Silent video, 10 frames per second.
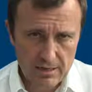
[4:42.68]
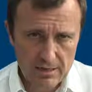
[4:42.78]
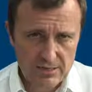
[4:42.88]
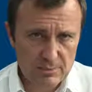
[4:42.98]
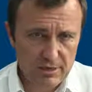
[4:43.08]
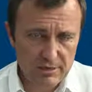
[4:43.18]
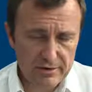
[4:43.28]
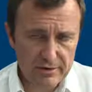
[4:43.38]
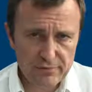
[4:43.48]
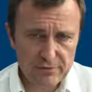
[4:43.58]
Similar
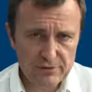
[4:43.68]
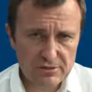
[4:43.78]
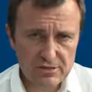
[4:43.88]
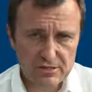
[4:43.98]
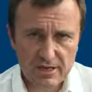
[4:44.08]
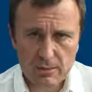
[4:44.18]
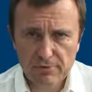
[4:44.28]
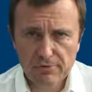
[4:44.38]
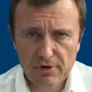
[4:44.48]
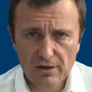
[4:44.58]
inefficiencies can be
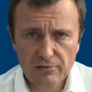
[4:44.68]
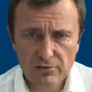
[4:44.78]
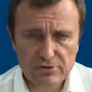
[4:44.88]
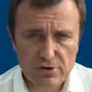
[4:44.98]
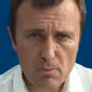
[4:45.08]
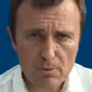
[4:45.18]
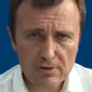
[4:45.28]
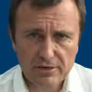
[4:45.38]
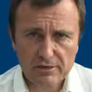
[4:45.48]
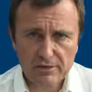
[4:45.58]
found, for example,
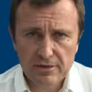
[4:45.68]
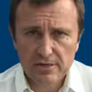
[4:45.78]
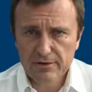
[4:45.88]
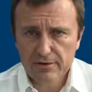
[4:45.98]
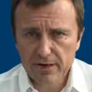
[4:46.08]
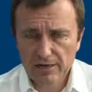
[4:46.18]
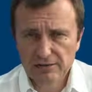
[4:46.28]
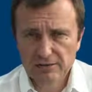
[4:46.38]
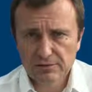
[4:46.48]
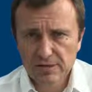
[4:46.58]
in
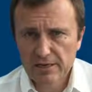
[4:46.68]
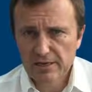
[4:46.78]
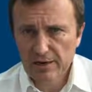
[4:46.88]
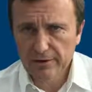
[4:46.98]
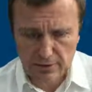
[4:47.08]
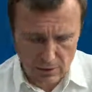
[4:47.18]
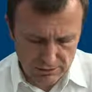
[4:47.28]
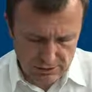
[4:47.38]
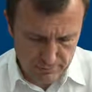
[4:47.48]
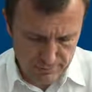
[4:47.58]
irrigation in
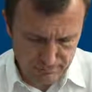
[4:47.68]
agriculture.